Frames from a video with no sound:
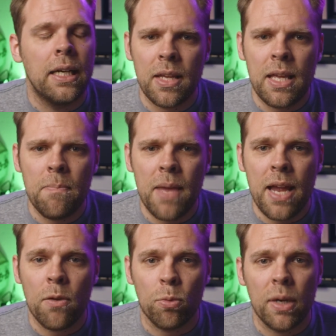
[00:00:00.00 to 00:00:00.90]
He
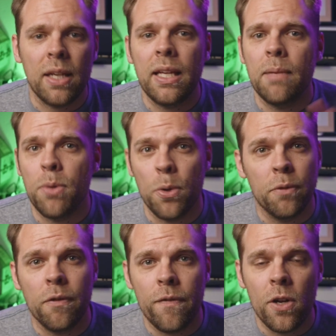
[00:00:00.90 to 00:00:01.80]
made really
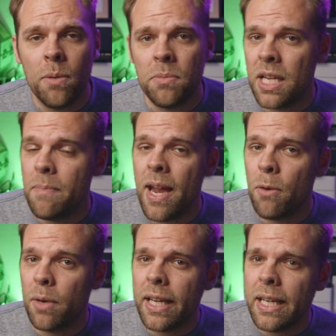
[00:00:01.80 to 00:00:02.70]
beautiful films. He
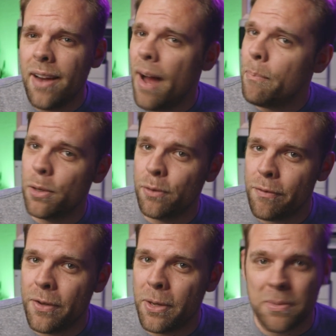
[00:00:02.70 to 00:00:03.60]
made really not beautiful
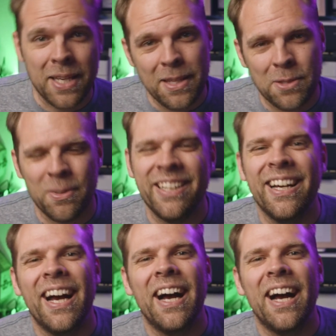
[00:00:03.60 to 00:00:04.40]
films, like this one.